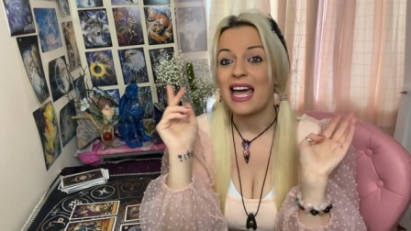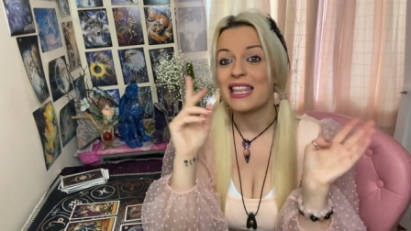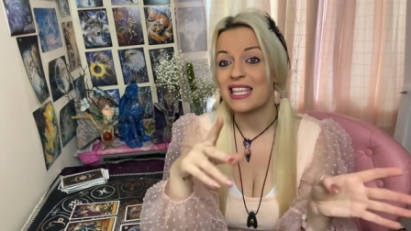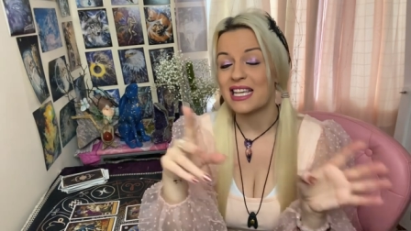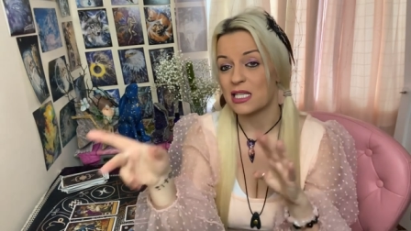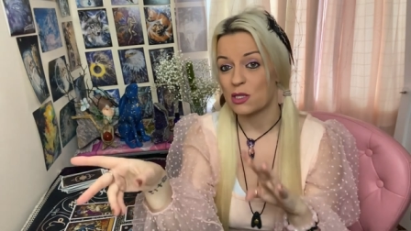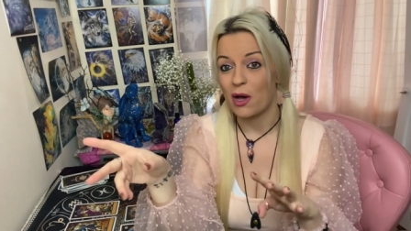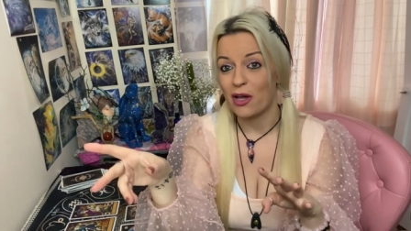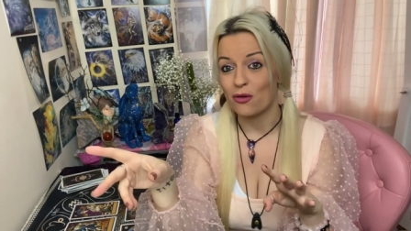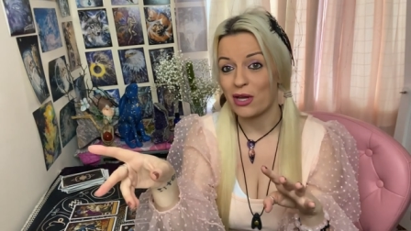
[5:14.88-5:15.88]
And this is
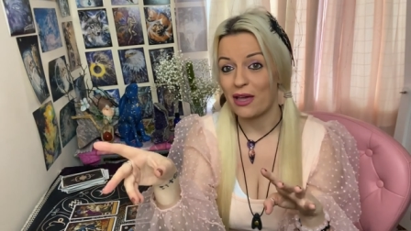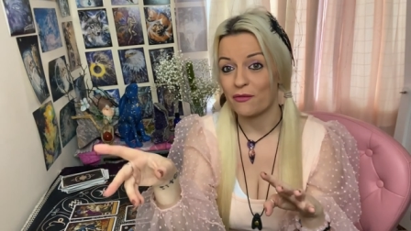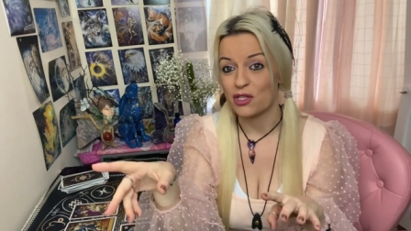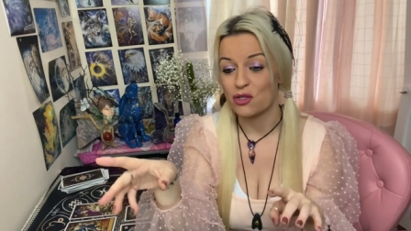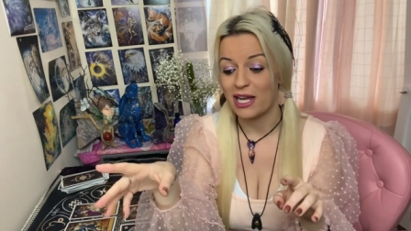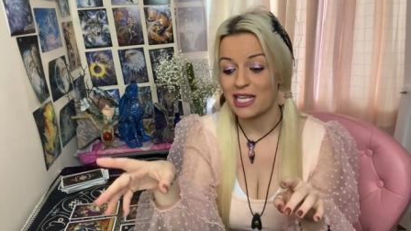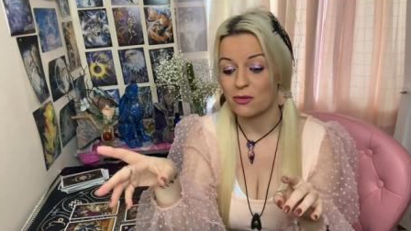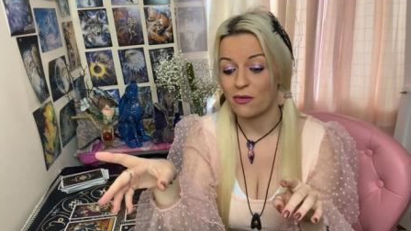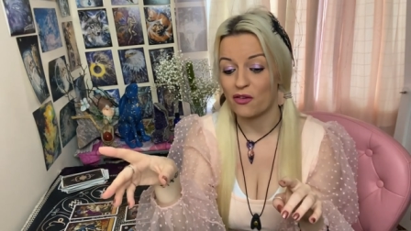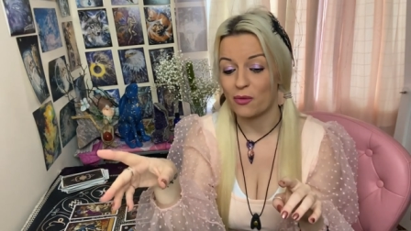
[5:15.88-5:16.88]
why you're getting
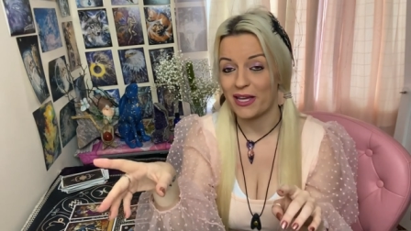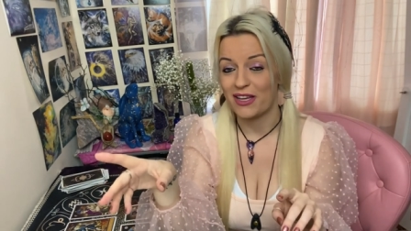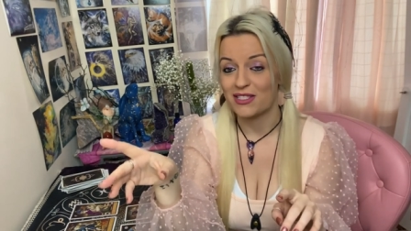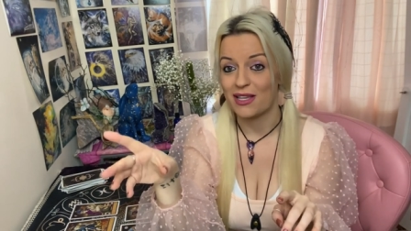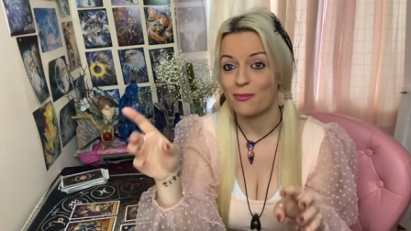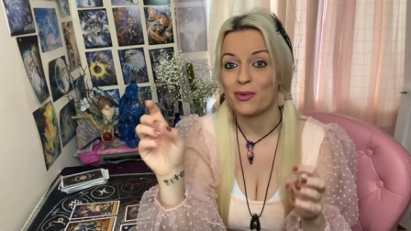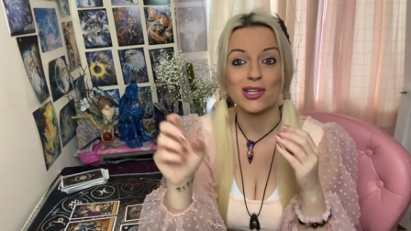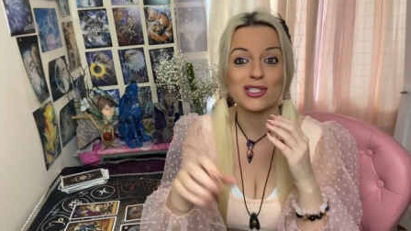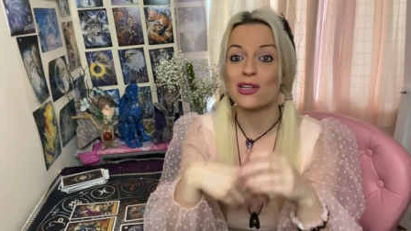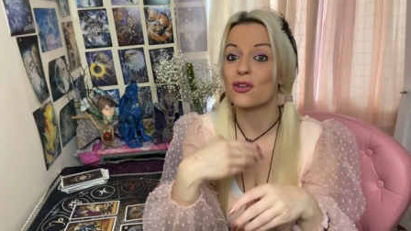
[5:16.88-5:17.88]
frustrated with your person,
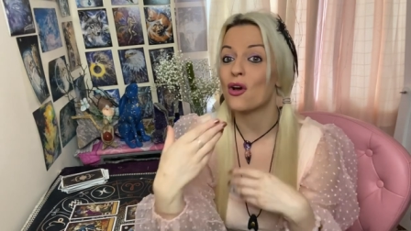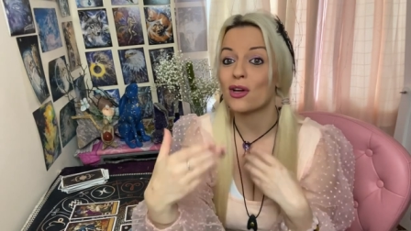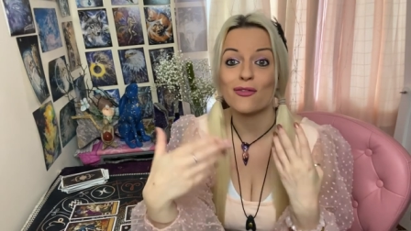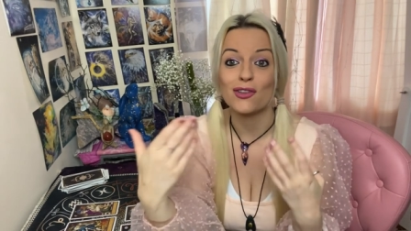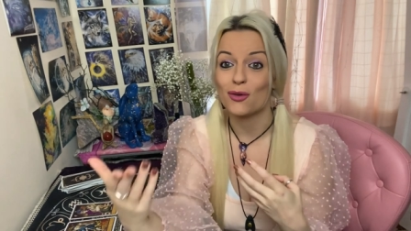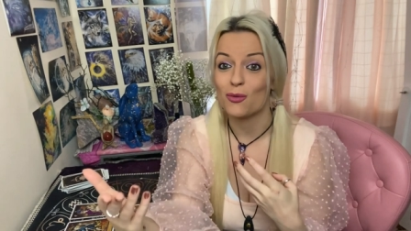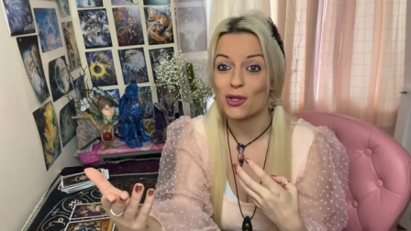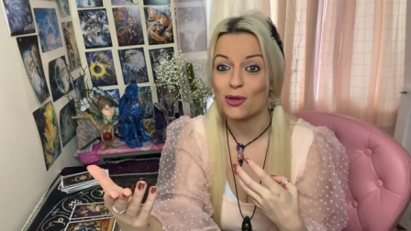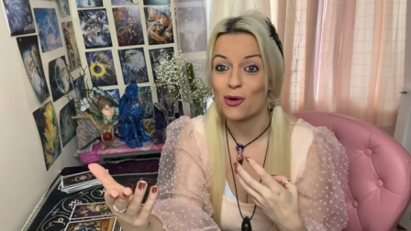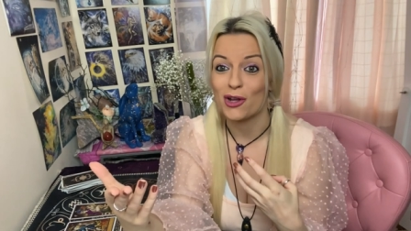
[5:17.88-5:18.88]
because they're not giving you
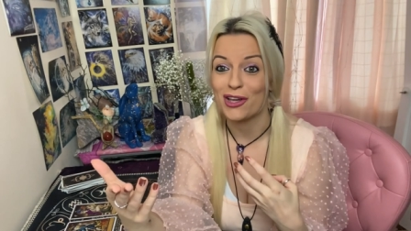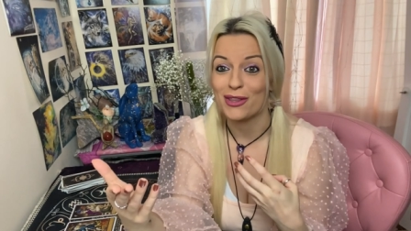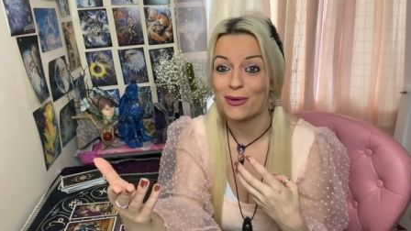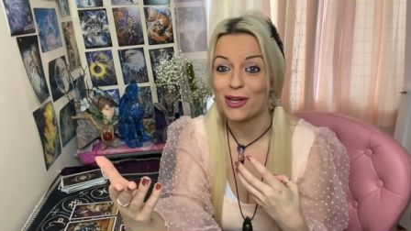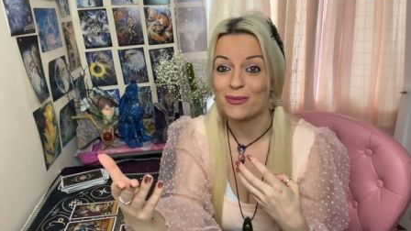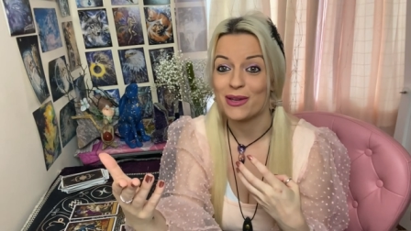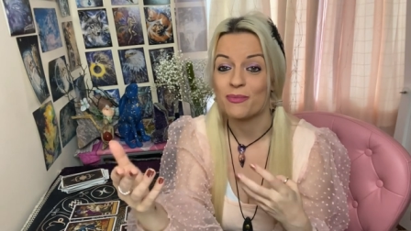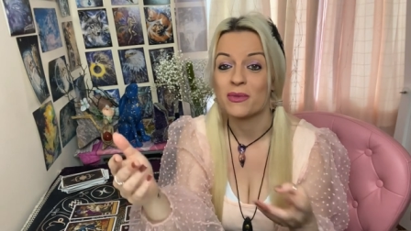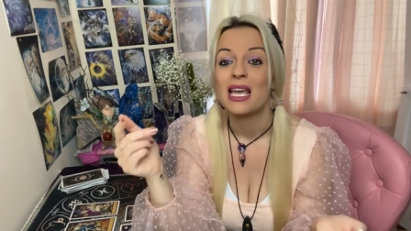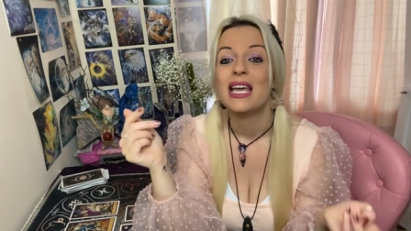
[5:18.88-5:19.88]
what you want at the moment.